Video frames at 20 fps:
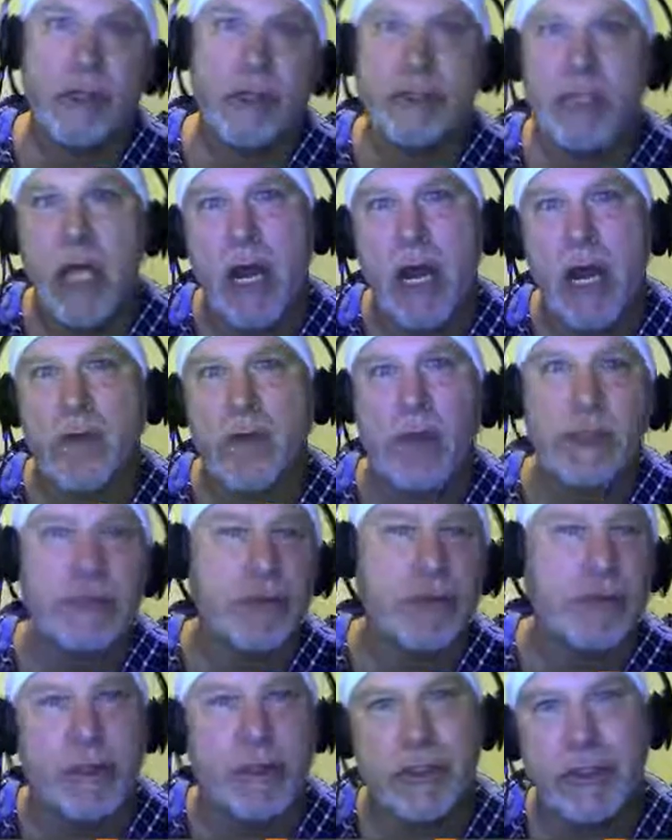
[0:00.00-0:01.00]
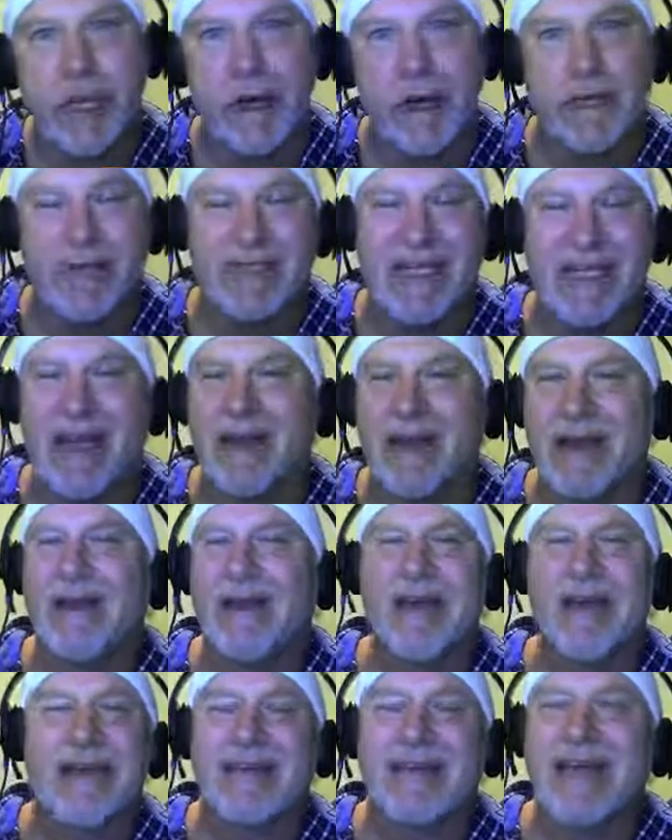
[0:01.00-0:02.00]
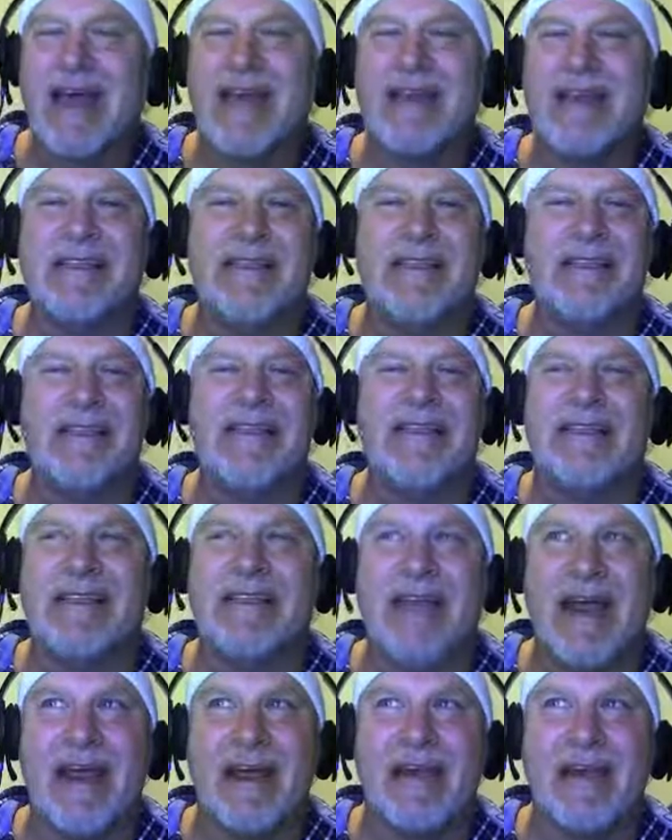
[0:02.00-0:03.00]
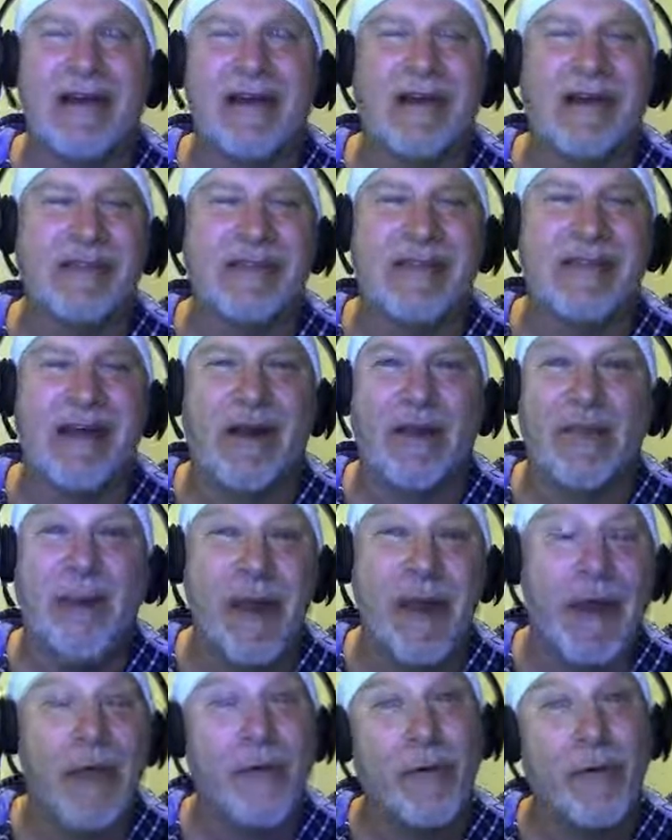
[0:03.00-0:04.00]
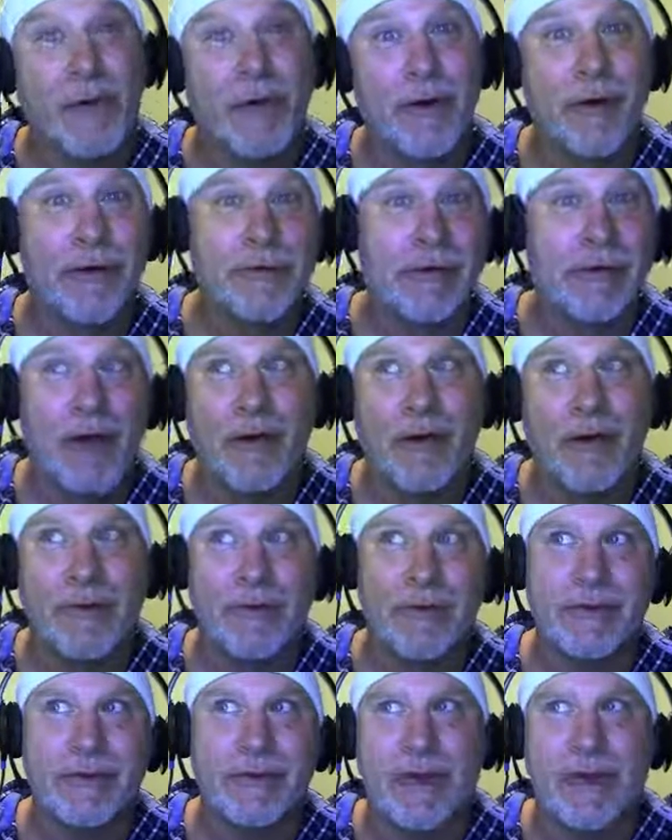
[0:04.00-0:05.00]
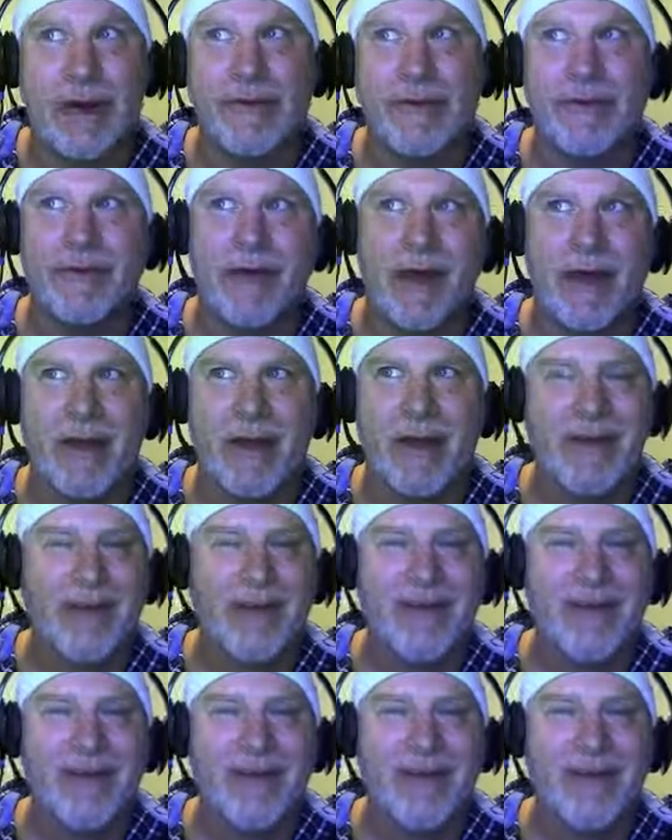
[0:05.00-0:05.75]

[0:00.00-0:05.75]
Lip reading: to attack Russia with the cyber attack. That is insane. You don't tell them, hey, we're going to attack you with the cyber attack.